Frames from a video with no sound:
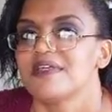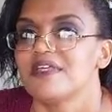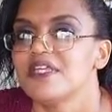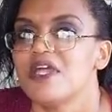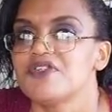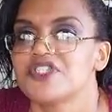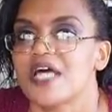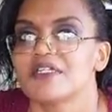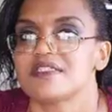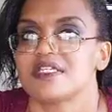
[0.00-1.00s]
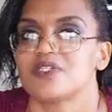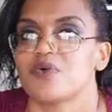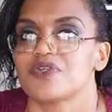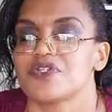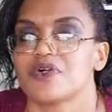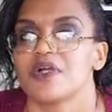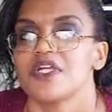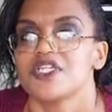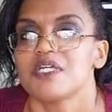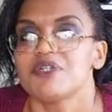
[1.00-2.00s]
you know, jealousy towards her.
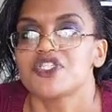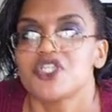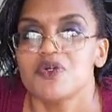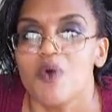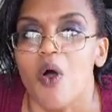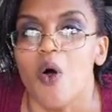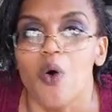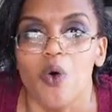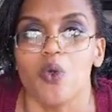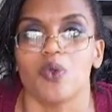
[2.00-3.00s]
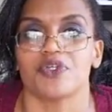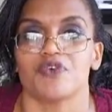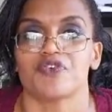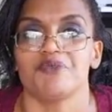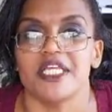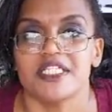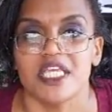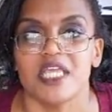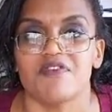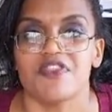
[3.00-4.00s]
She was too old for me to
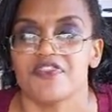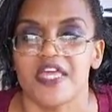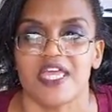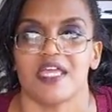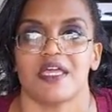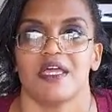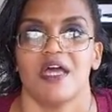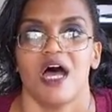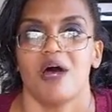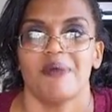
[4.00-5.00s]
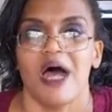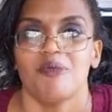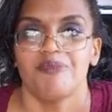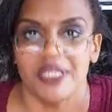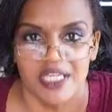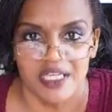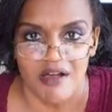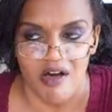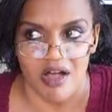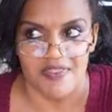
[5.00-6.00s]
even think about being
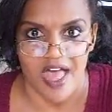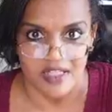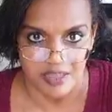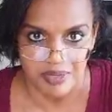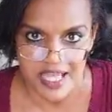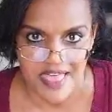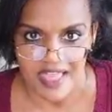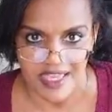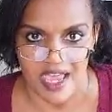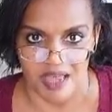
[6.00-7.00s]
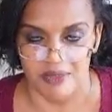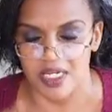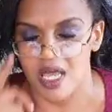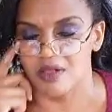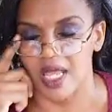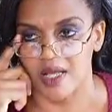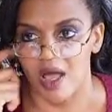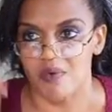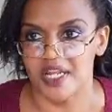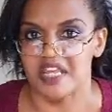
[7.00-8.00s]
on that, to play that game, you know, like,
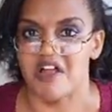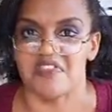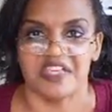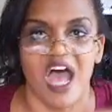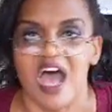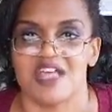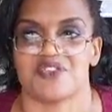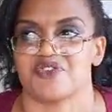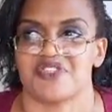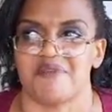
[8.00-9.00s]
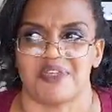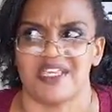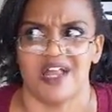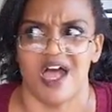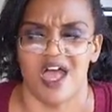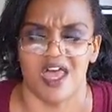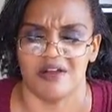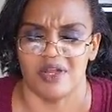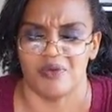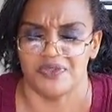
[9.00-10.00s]
I want to get all the guys or something. You know, I
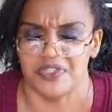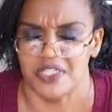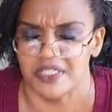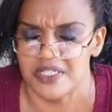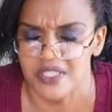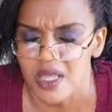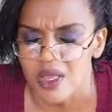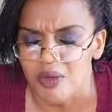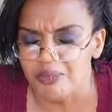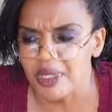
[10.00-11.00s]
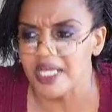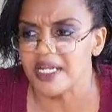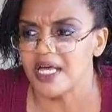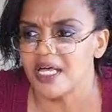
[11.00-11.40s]
don't know what the deal is. But